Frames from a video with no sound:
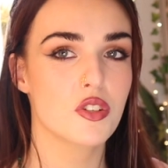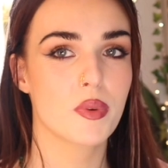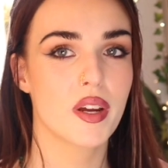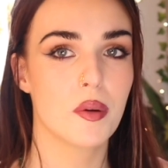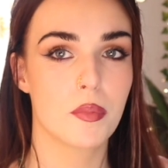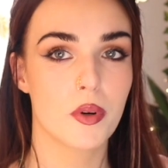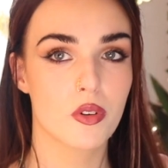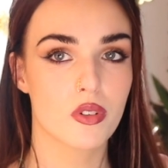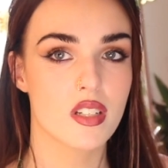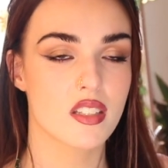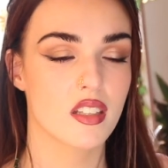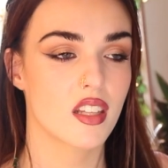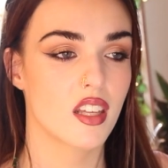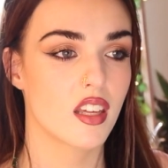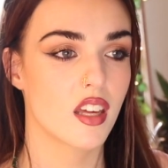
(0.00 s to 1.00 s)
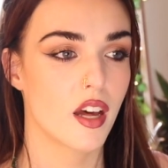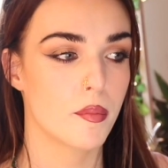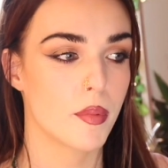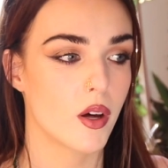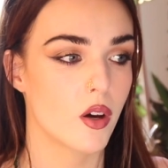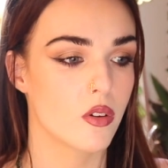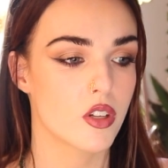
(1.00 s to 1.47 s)
read a book recently
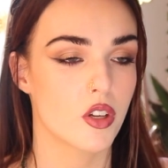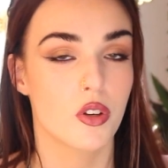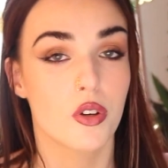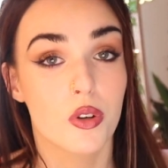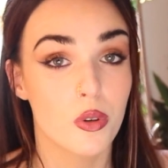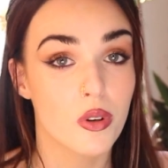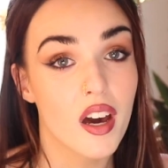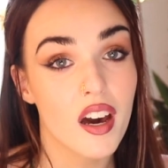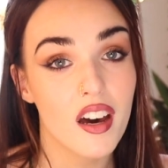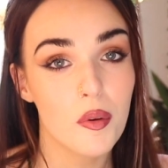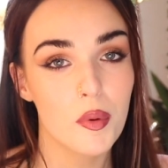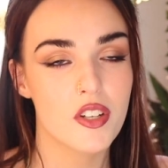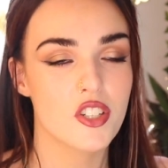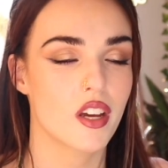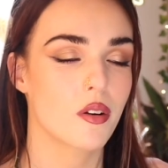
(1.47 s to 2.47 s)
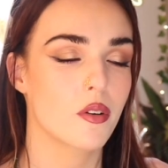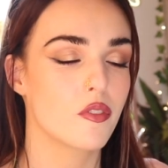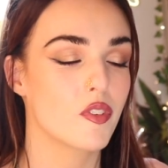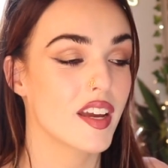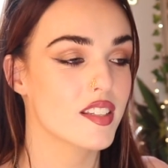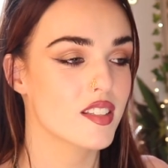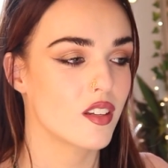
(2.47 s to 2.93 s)
about hygge, which I don't know if you
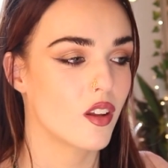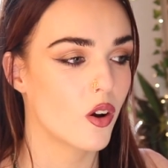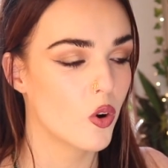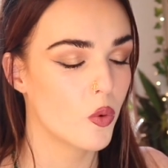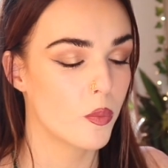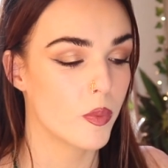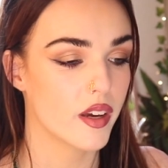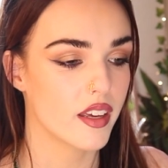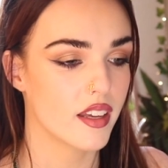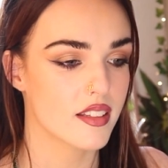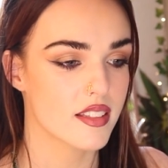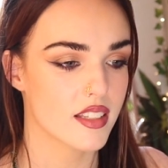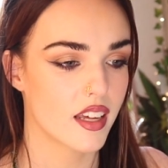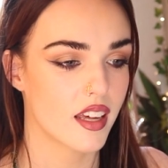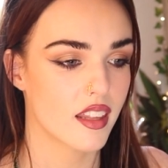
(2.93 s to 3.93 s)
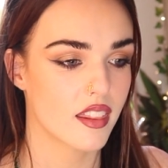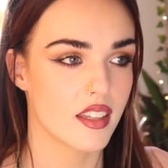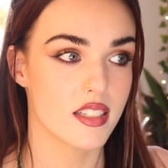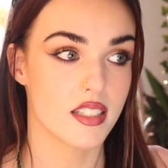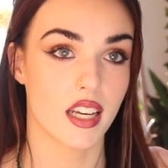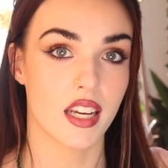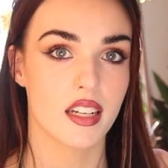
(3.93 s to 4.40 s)
guys know, but it's, like, the
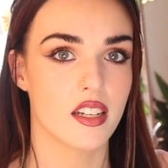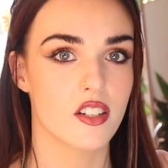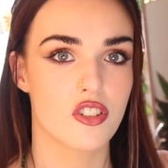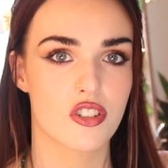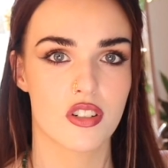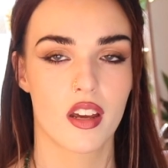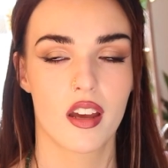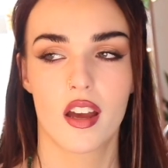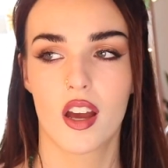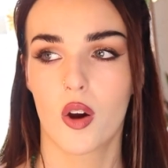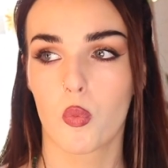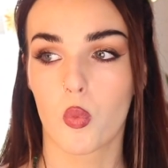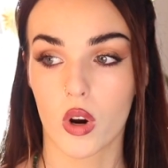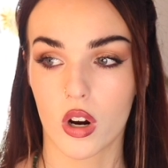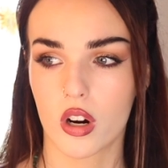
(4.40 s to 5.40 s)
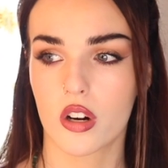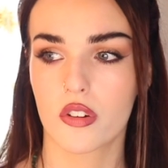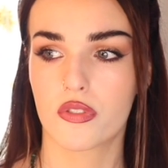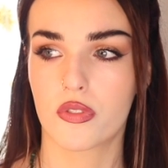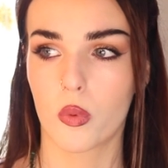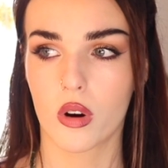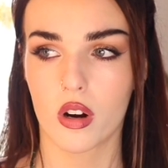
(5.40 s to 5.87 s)
Danish word
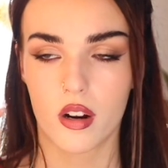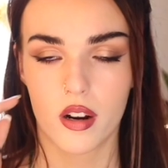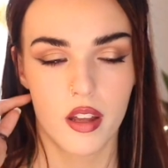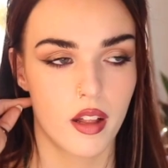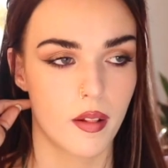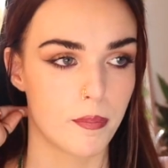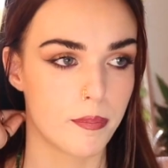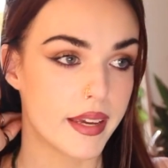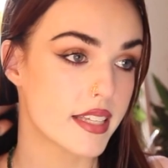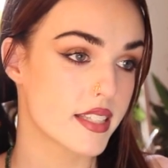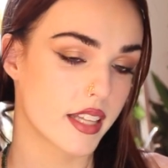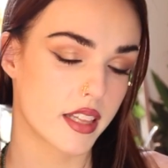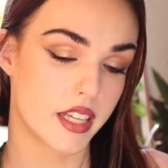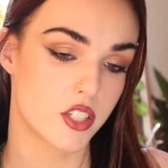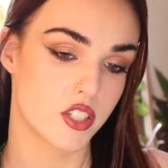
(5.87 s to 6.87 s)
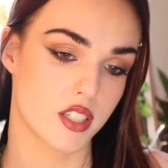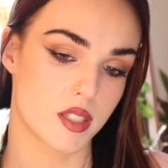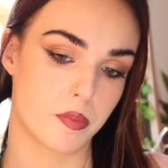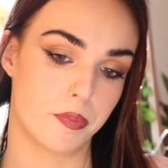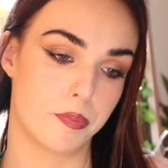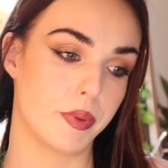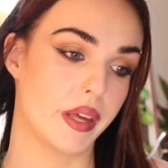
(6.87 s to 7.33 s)
for basically just
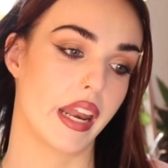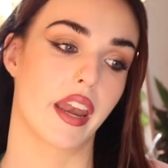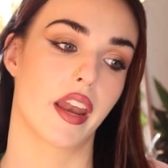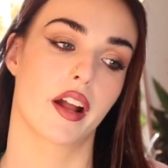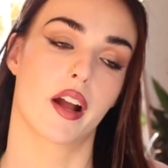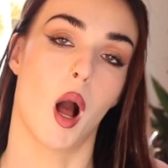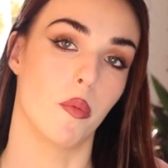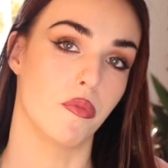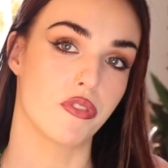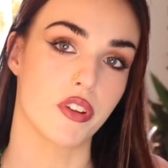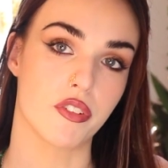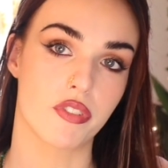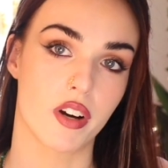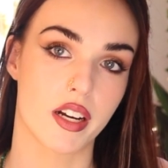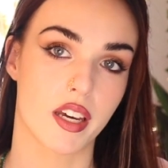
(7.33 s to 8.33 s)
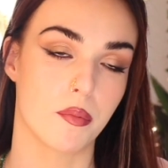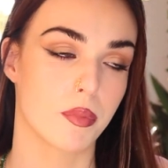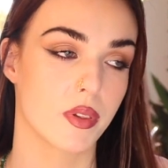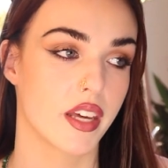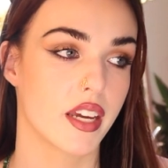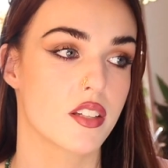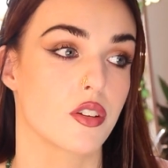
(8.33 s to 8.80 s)
being in a comfy fucking
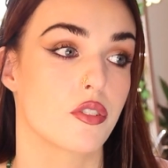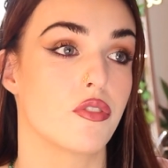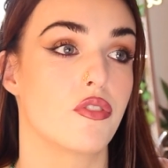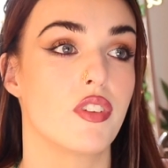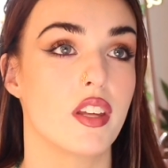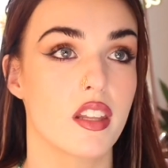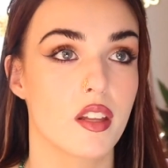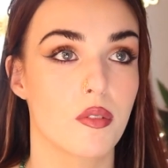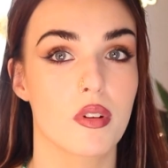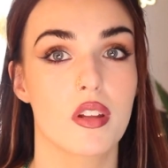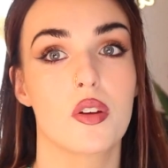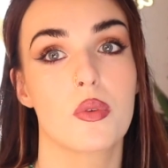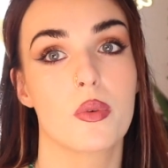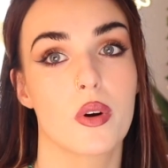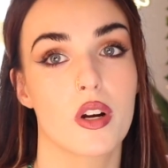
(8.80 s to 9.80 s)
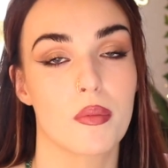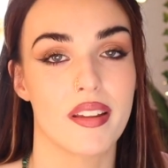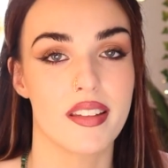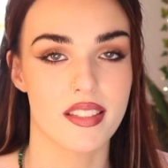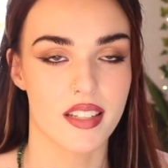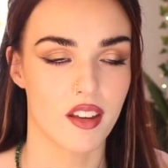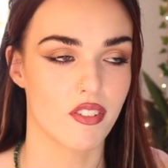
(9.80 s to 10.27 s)
place or feeling really warm and
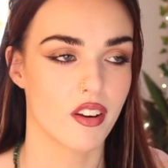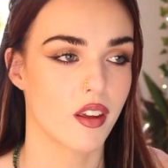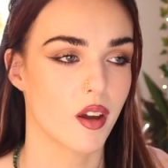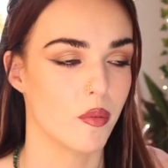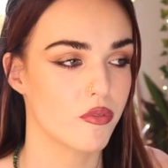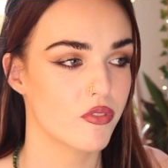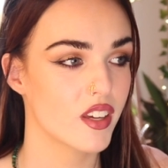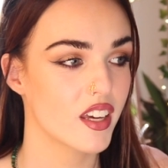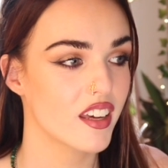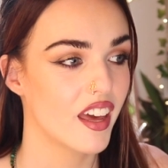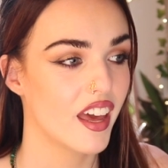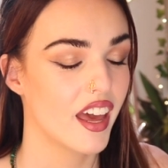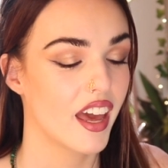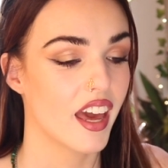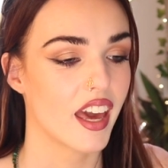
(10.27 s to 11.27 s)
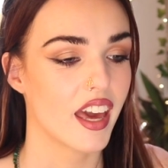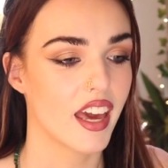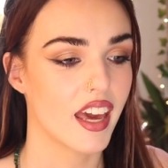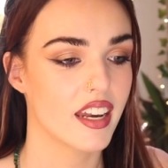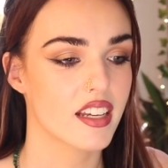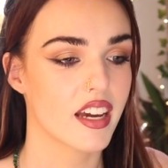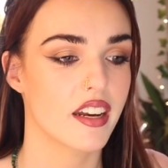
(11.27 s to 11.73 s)
safe and comfy,
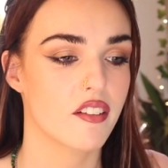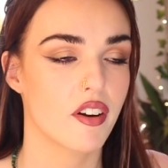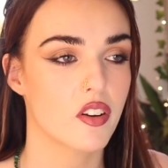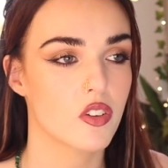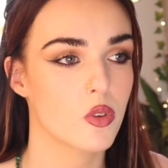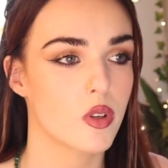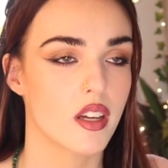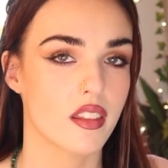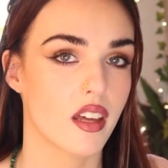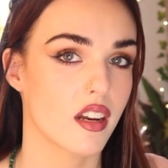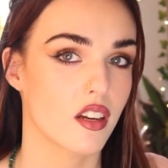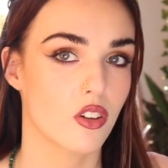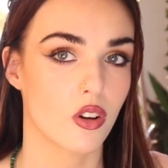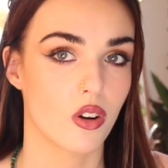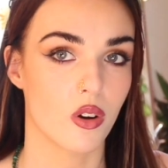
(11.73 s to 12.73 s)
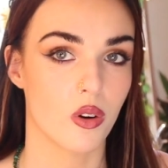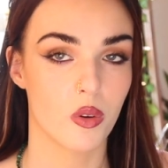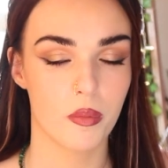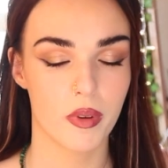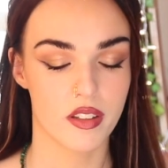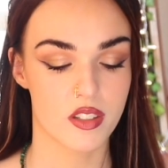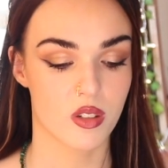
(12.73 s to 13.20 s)
and kind of how to create that in your home.
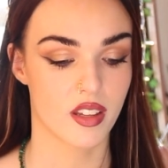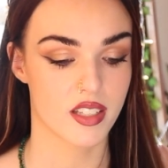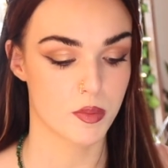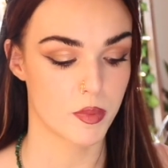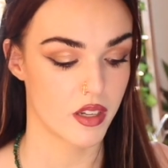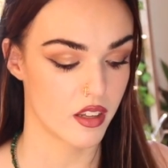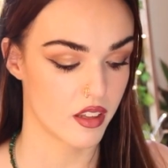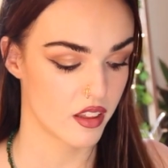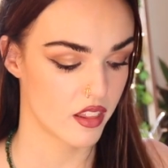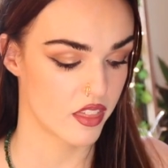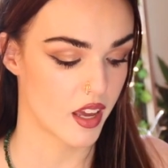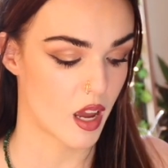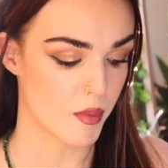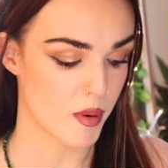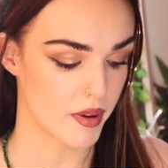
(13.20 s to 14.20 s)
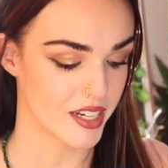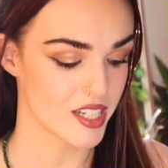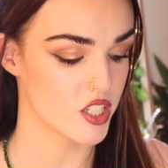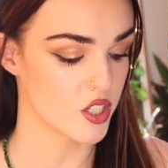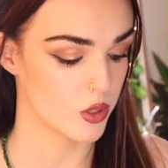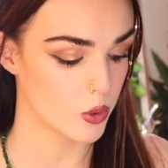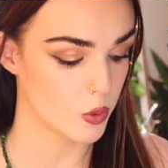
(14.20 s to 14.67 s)
And so that's been a thing on my mind
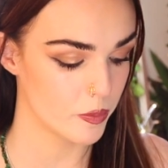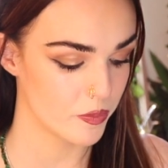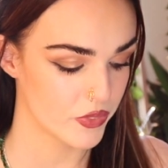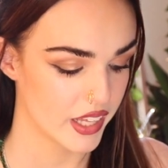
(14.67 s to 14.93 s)
too.